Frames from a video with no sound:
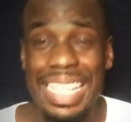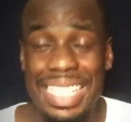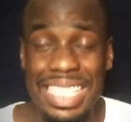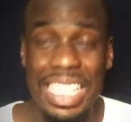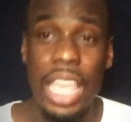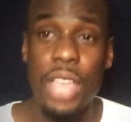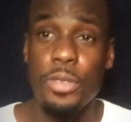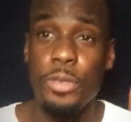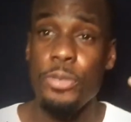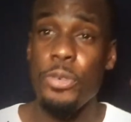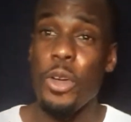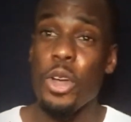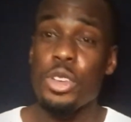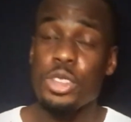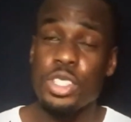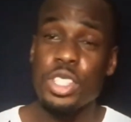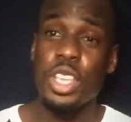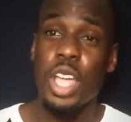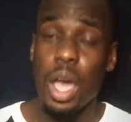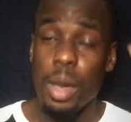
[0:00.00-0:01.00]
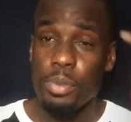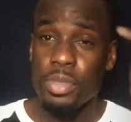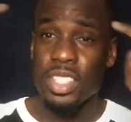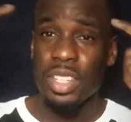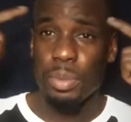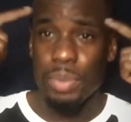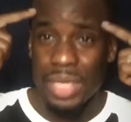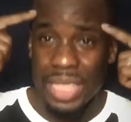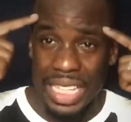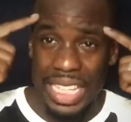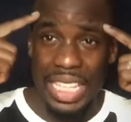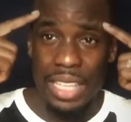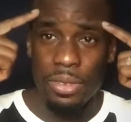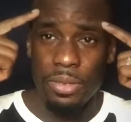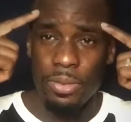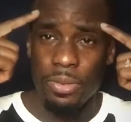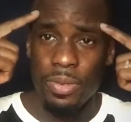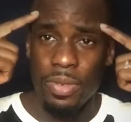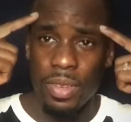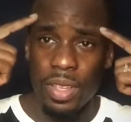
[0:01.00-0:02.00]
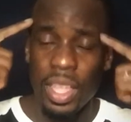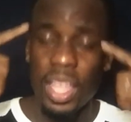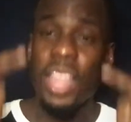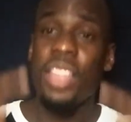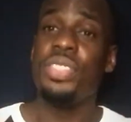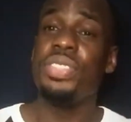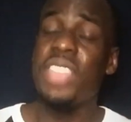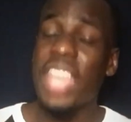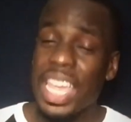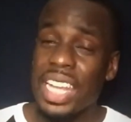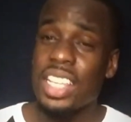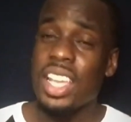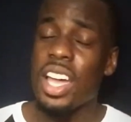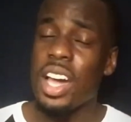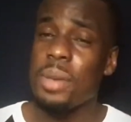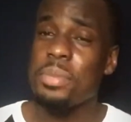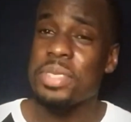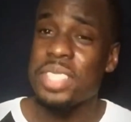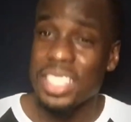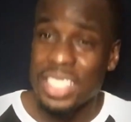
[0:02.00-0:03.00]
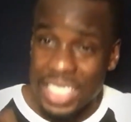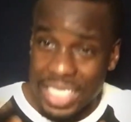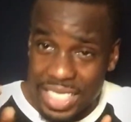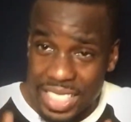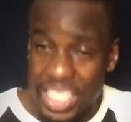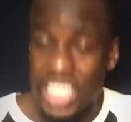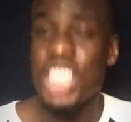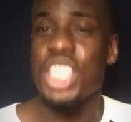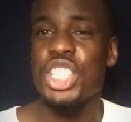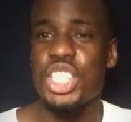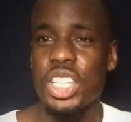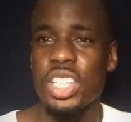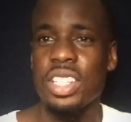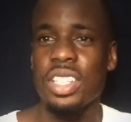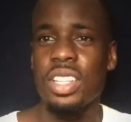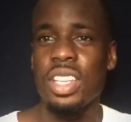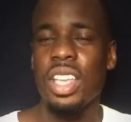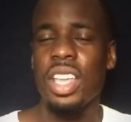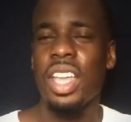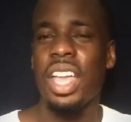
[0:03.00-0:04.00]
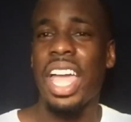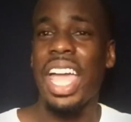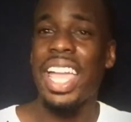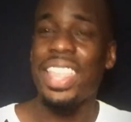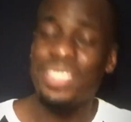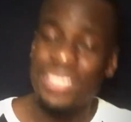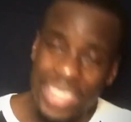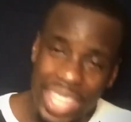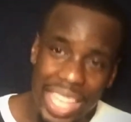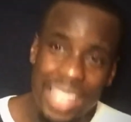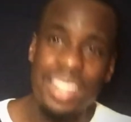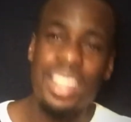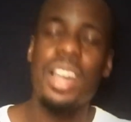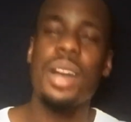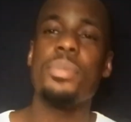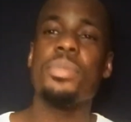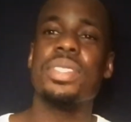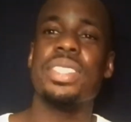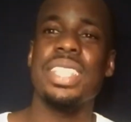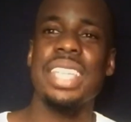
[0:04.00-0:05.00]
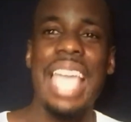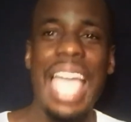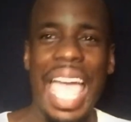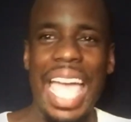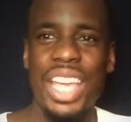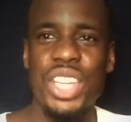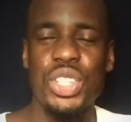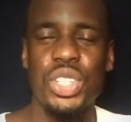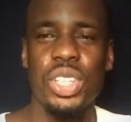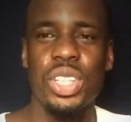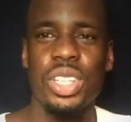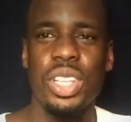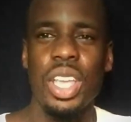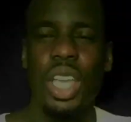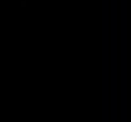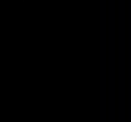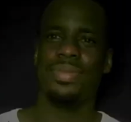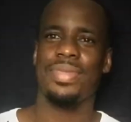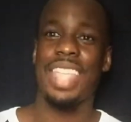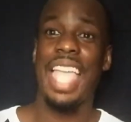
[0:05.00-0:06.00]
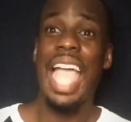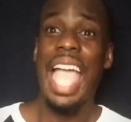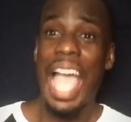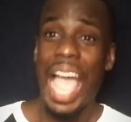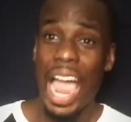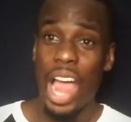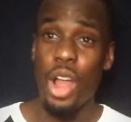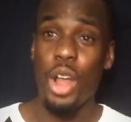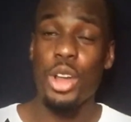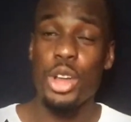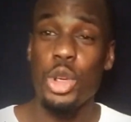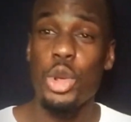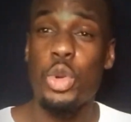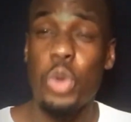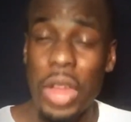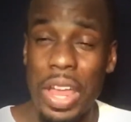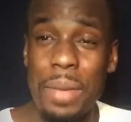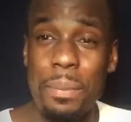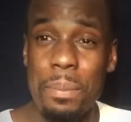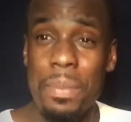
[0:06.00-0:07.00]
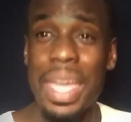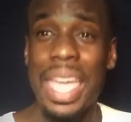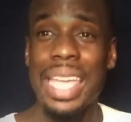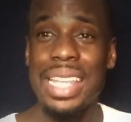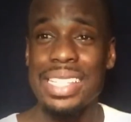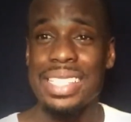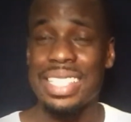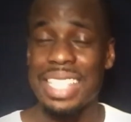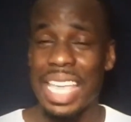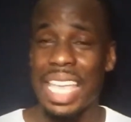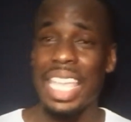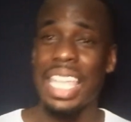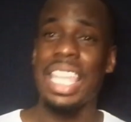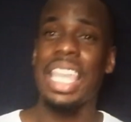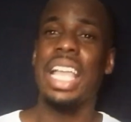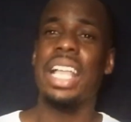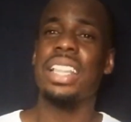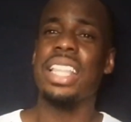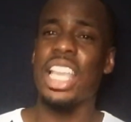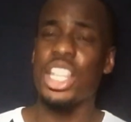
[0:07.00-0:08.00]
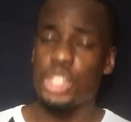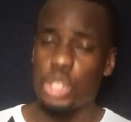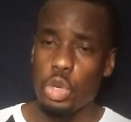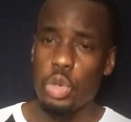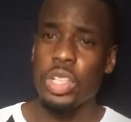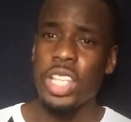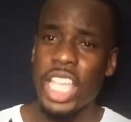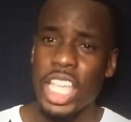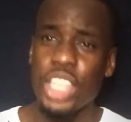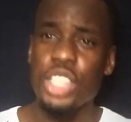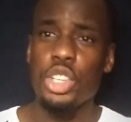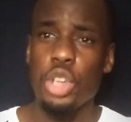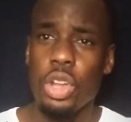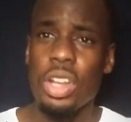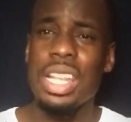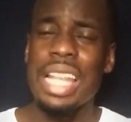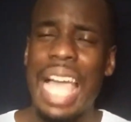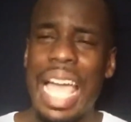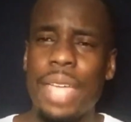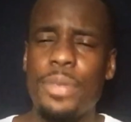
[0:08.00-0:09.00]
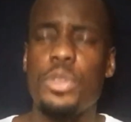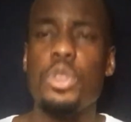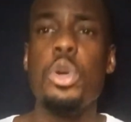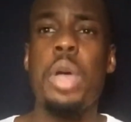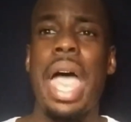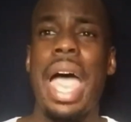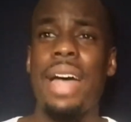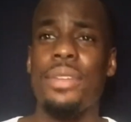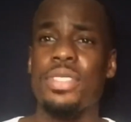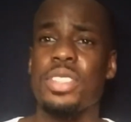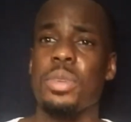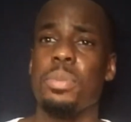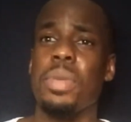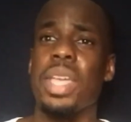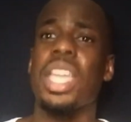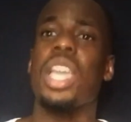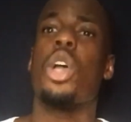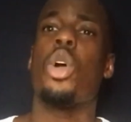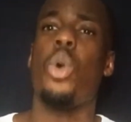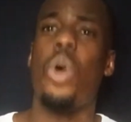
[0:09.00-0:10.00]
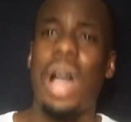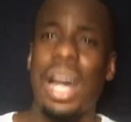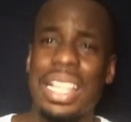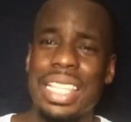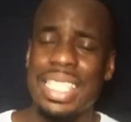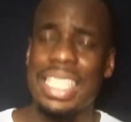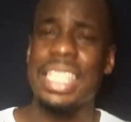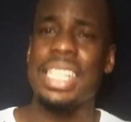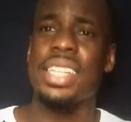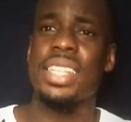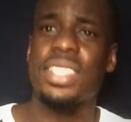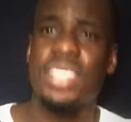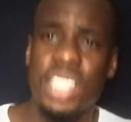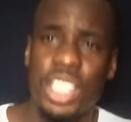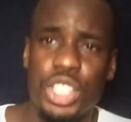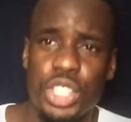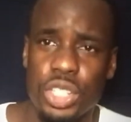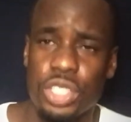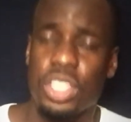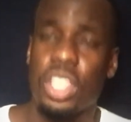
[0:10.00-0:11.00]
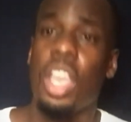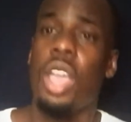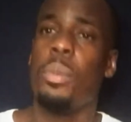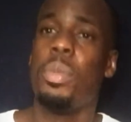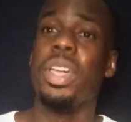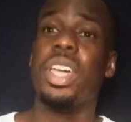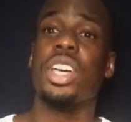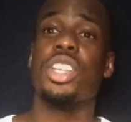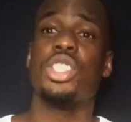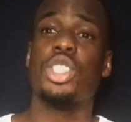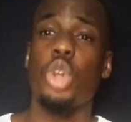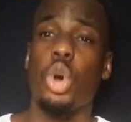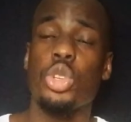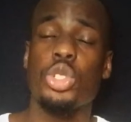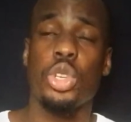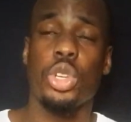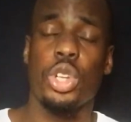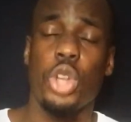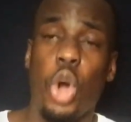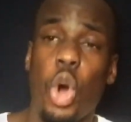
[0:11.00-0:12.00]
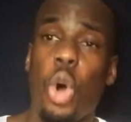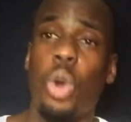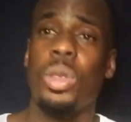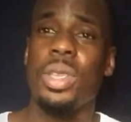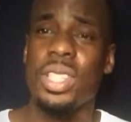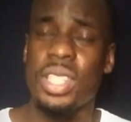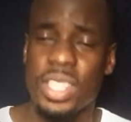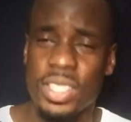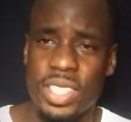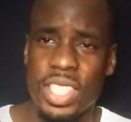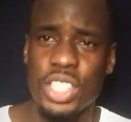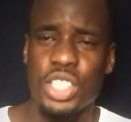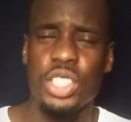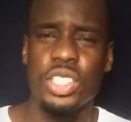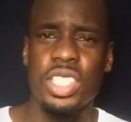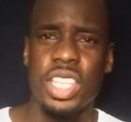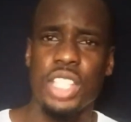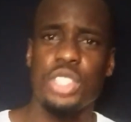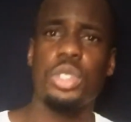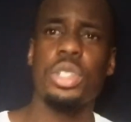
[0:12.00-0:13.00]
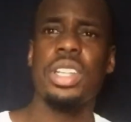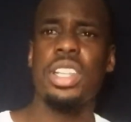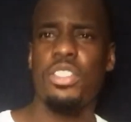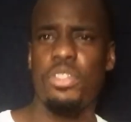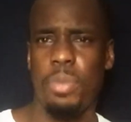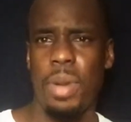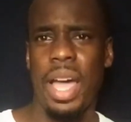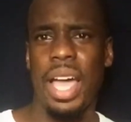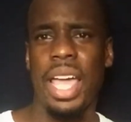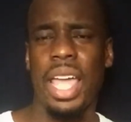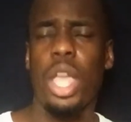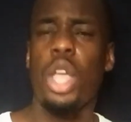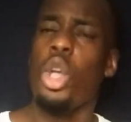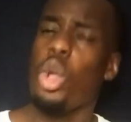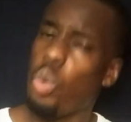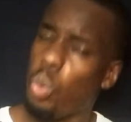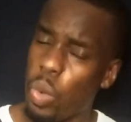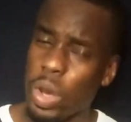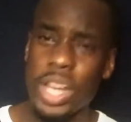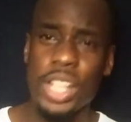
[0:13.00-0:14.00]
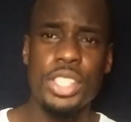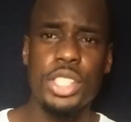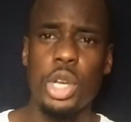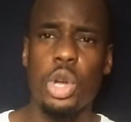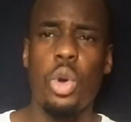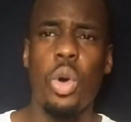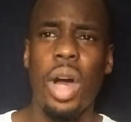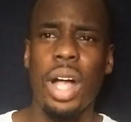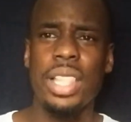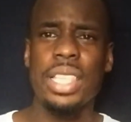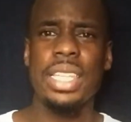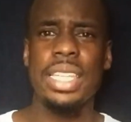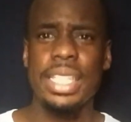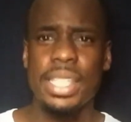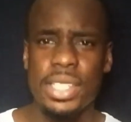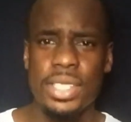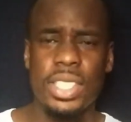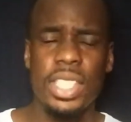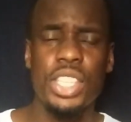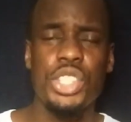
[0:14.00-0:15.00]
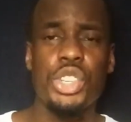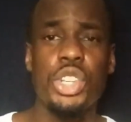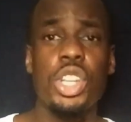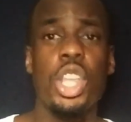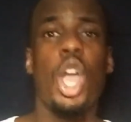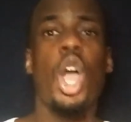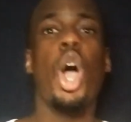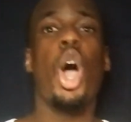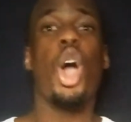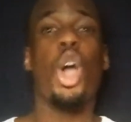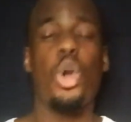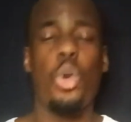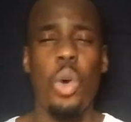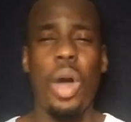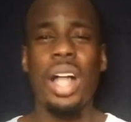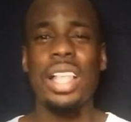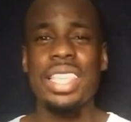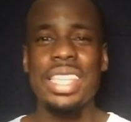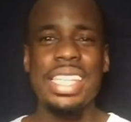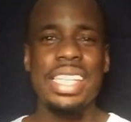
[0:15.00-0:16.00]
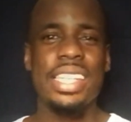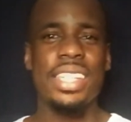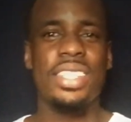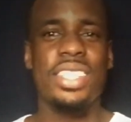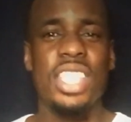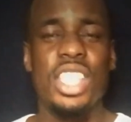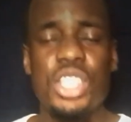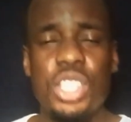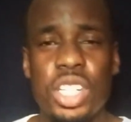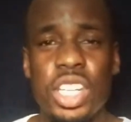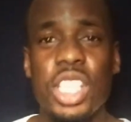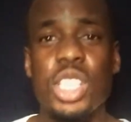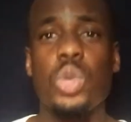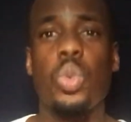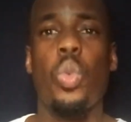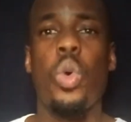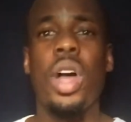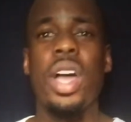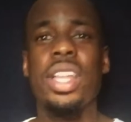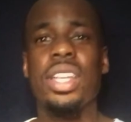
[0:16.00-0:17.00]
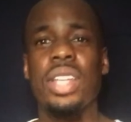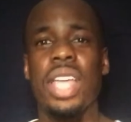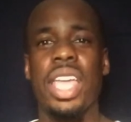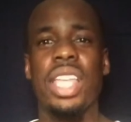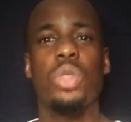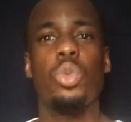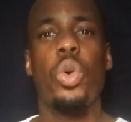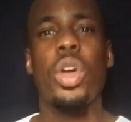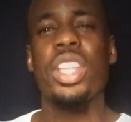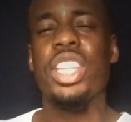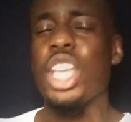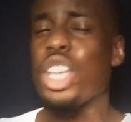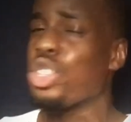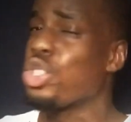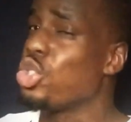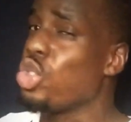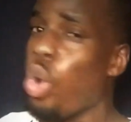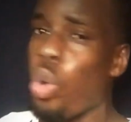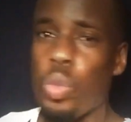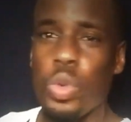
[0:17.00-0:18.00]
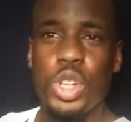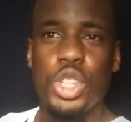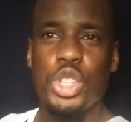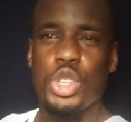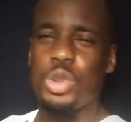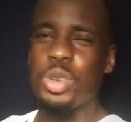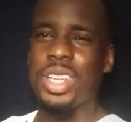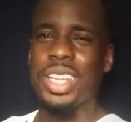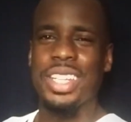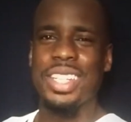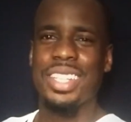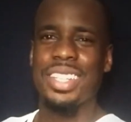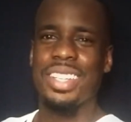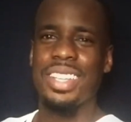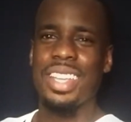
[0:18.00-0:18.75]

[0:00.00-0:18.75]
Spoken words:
said, first comes the belief, then comes the decision, and then comes the action. I heard a great man say that you, in your life, you have to make quality decisions because those are the only decisions that you live by. What is a quality decision? A quality decision is one in where there's no retreat.